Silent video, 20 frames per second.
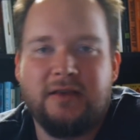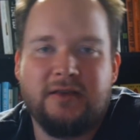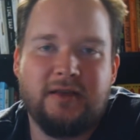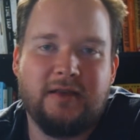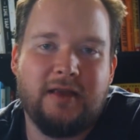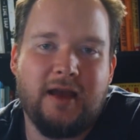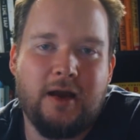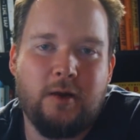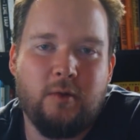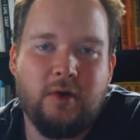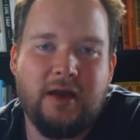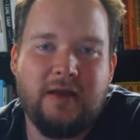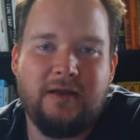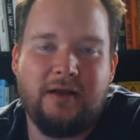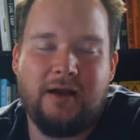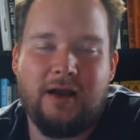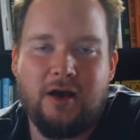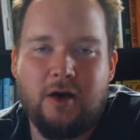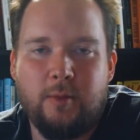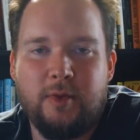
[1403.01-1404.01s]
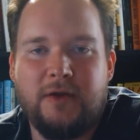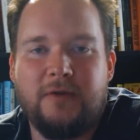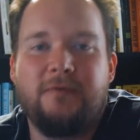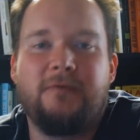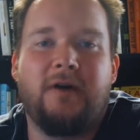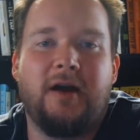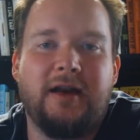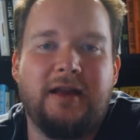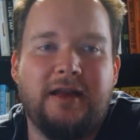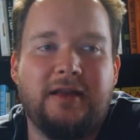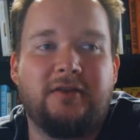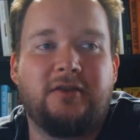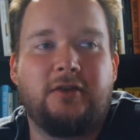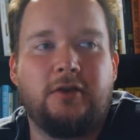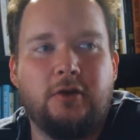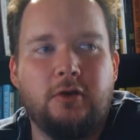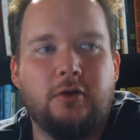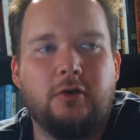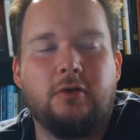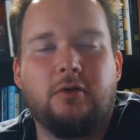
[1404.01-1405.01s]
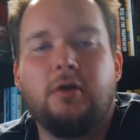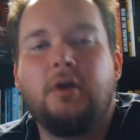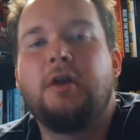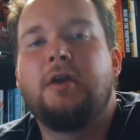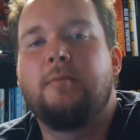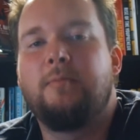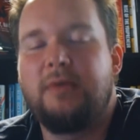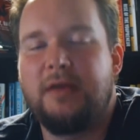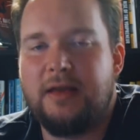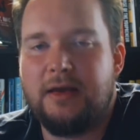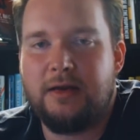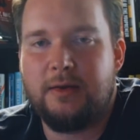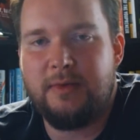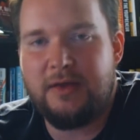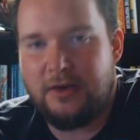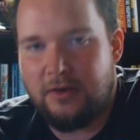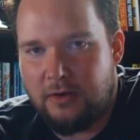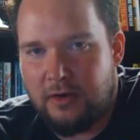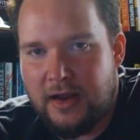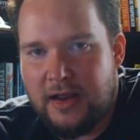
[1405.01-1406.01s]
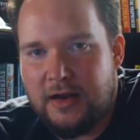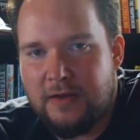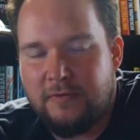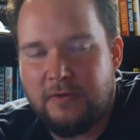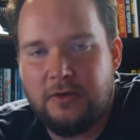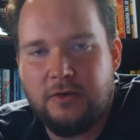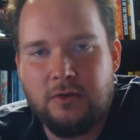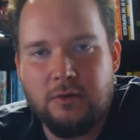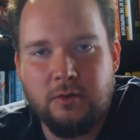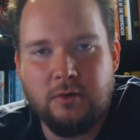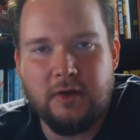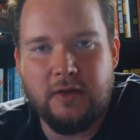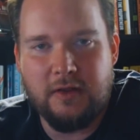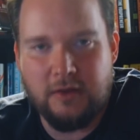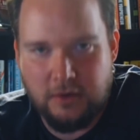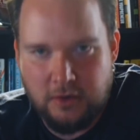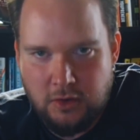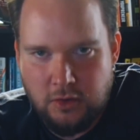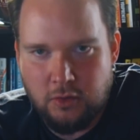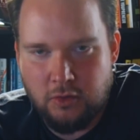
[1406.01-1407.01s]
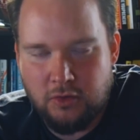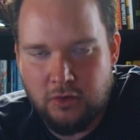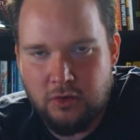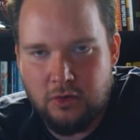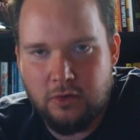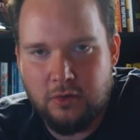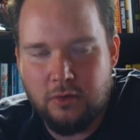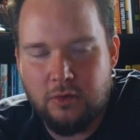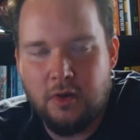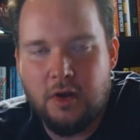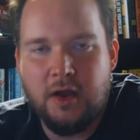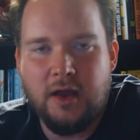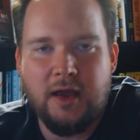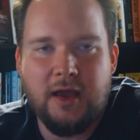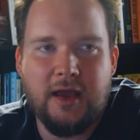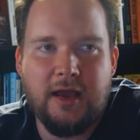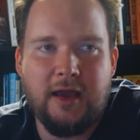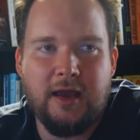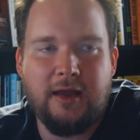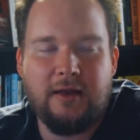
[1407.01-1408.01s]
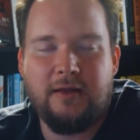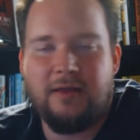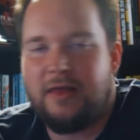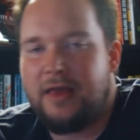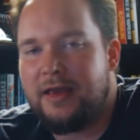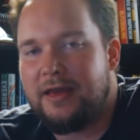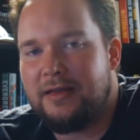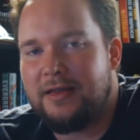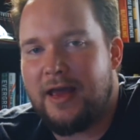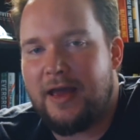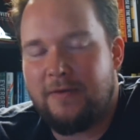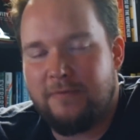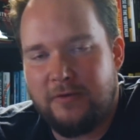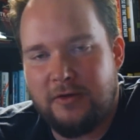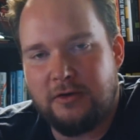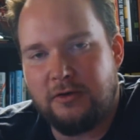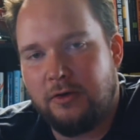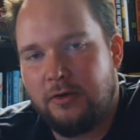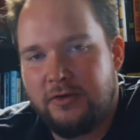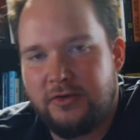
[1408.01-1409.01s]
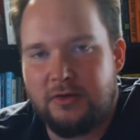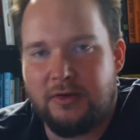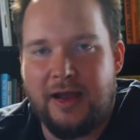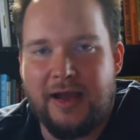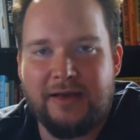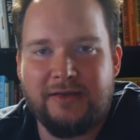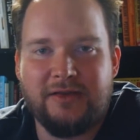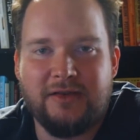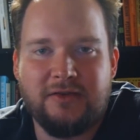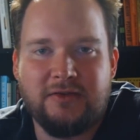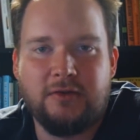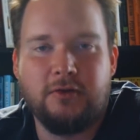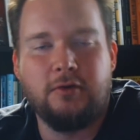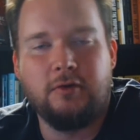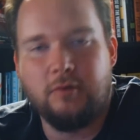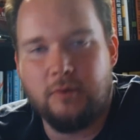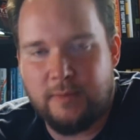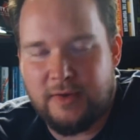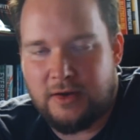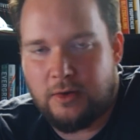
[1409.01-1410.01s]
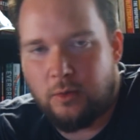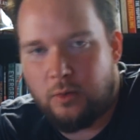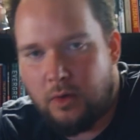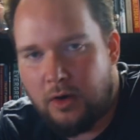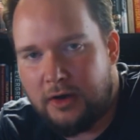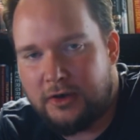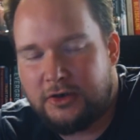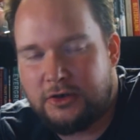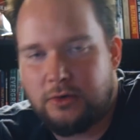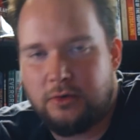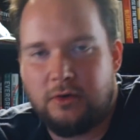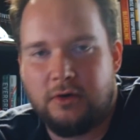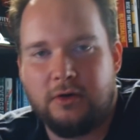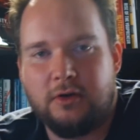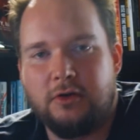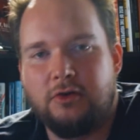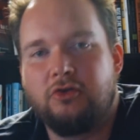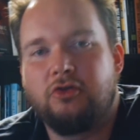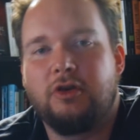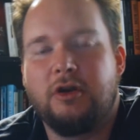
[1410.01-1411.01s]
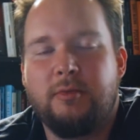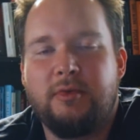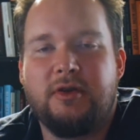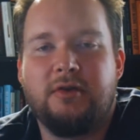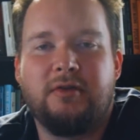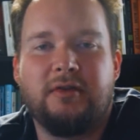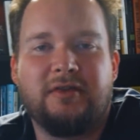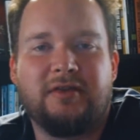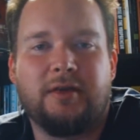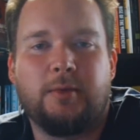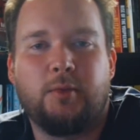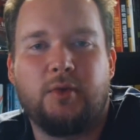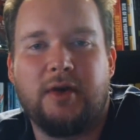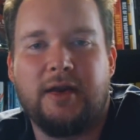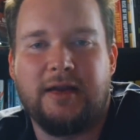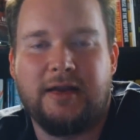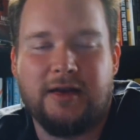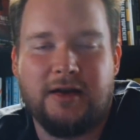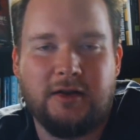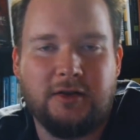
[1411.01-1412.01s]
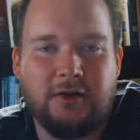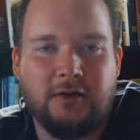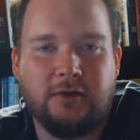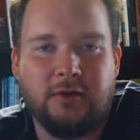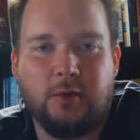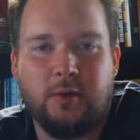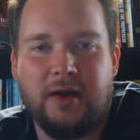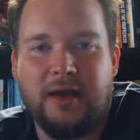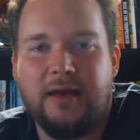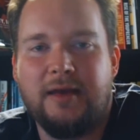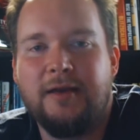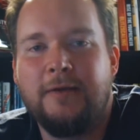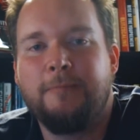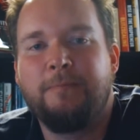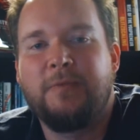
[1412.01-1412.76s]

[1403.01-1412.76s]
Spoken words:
So that way they're helping finance you being able to be creative and do what you do, and they get to have closer access to you and better watch or contribute in some way along the way.